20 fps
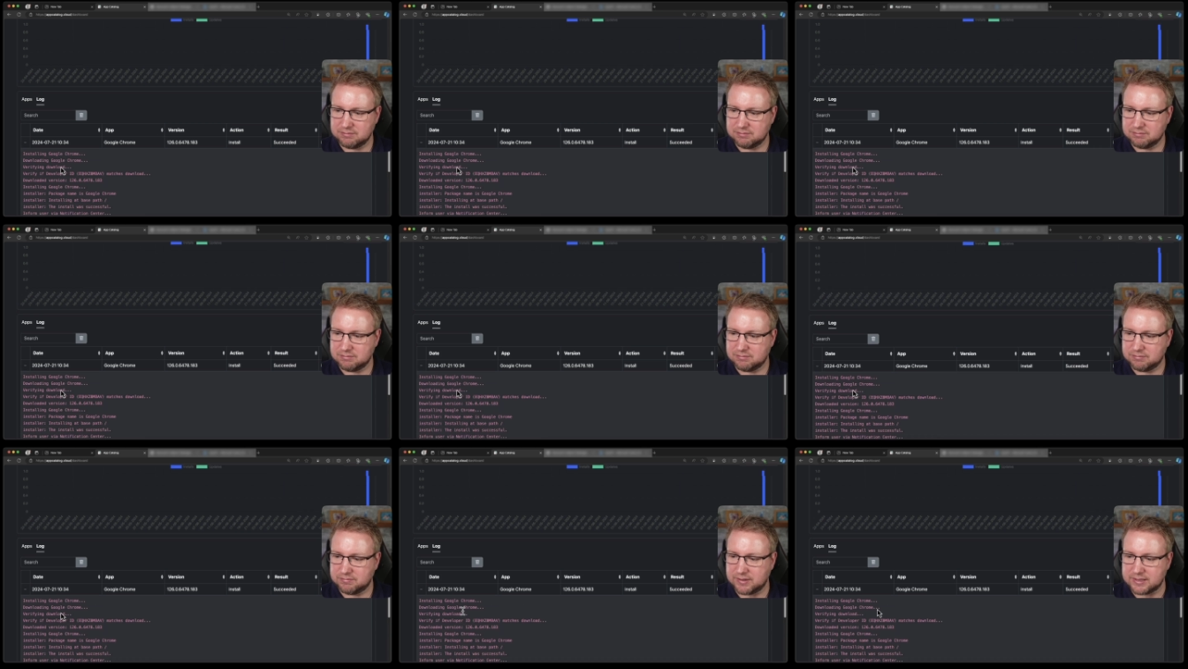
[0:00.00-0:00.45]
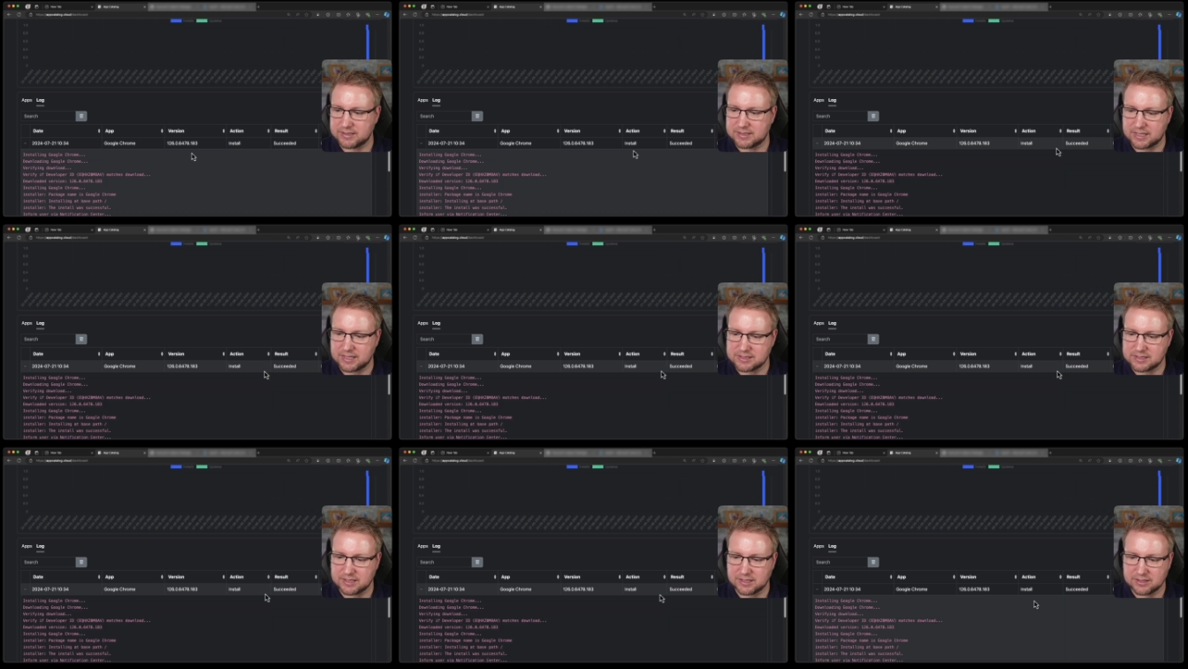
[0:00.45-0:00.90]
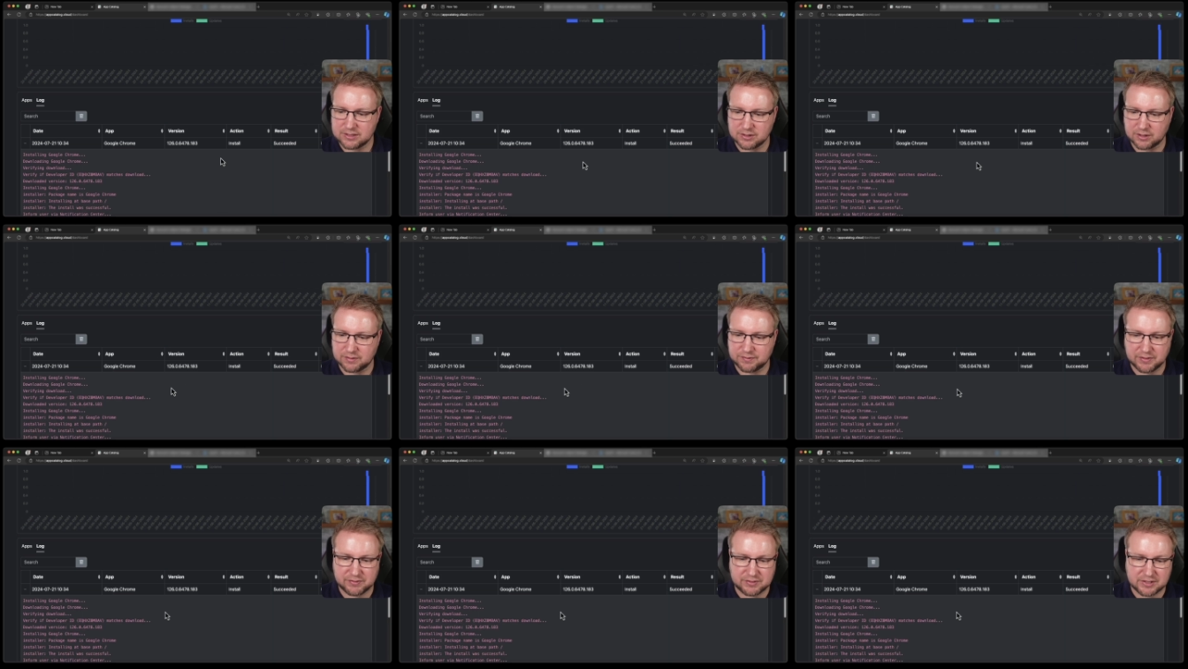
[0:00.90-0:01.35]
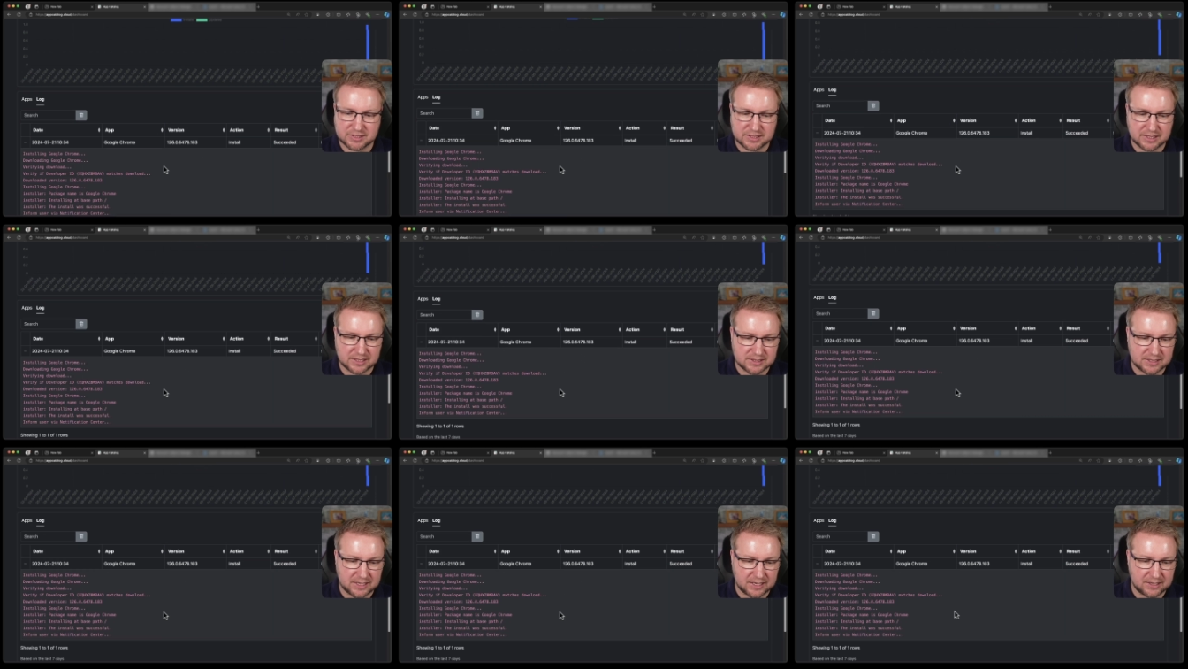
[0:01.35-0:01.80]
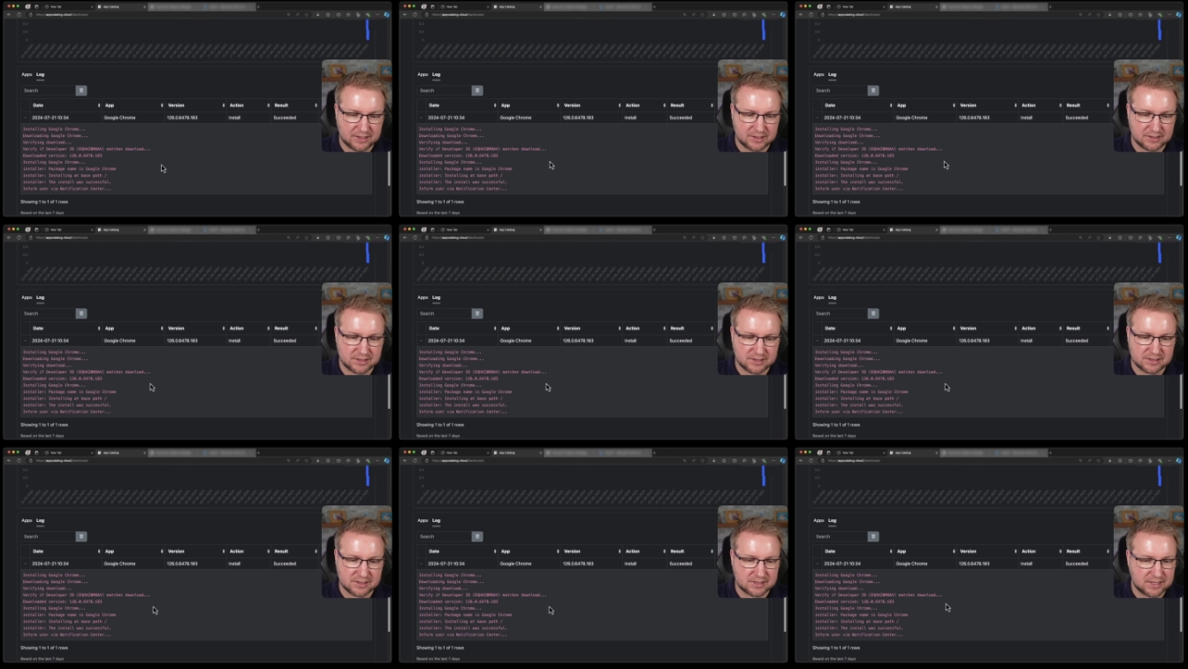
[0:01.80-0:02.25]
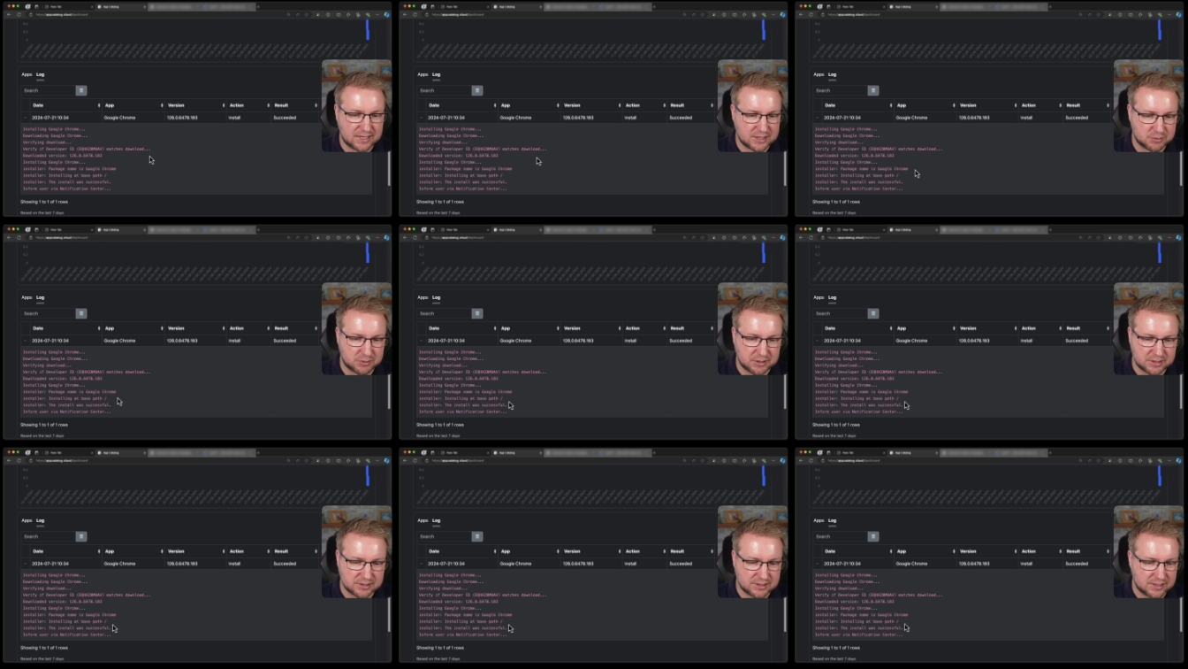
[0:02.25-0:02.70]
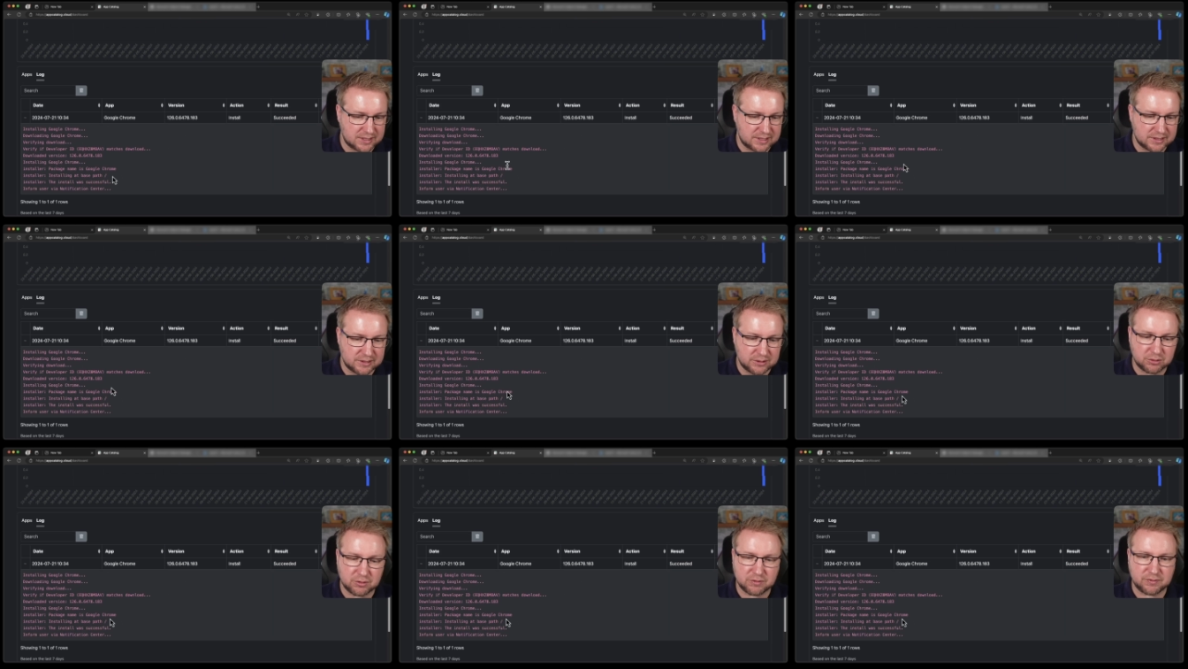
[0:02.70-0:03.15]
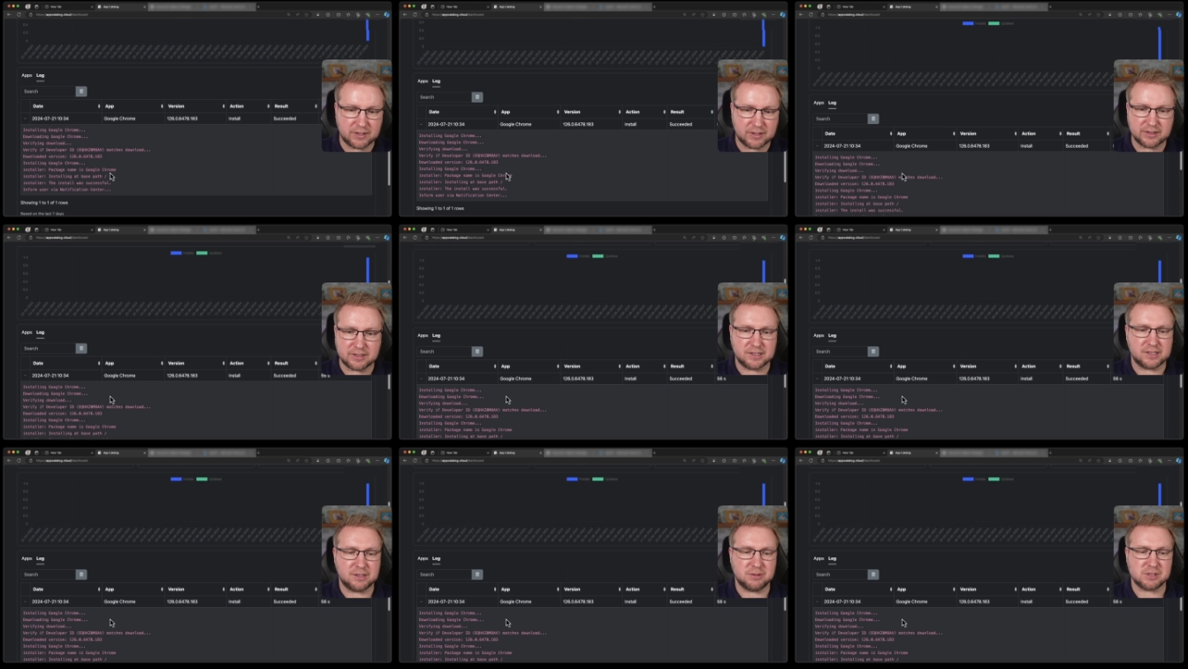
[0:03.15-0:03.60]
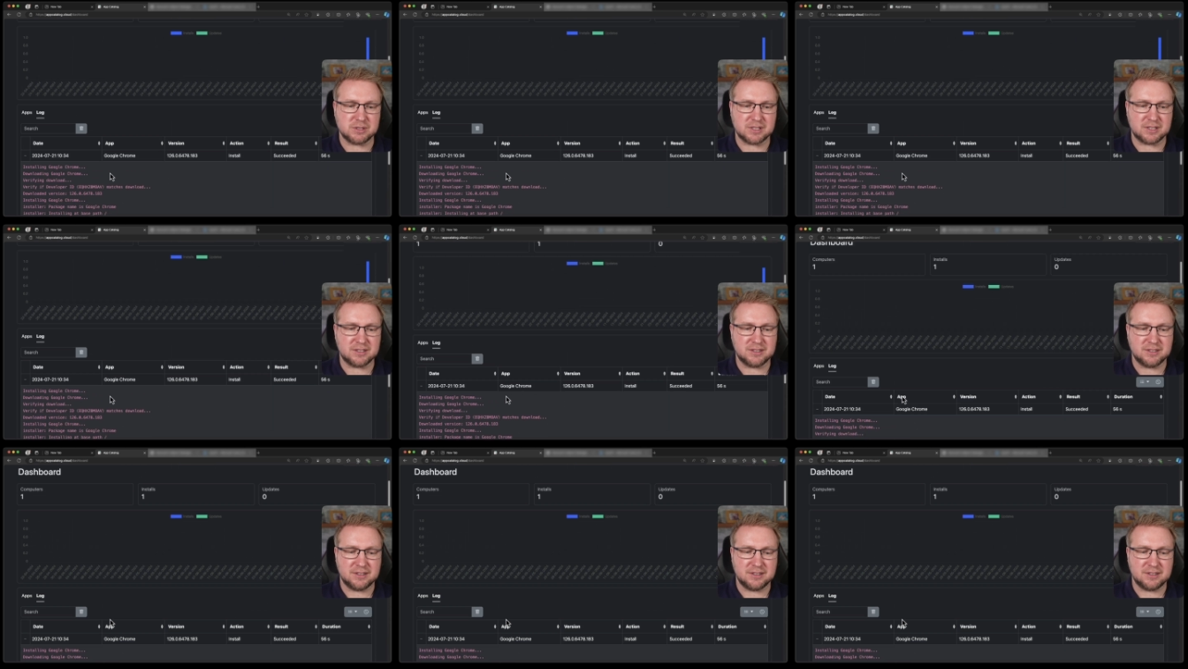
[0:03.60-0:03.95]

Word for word: fantastic. It took 56 seconds. That's what it did. It notified the user.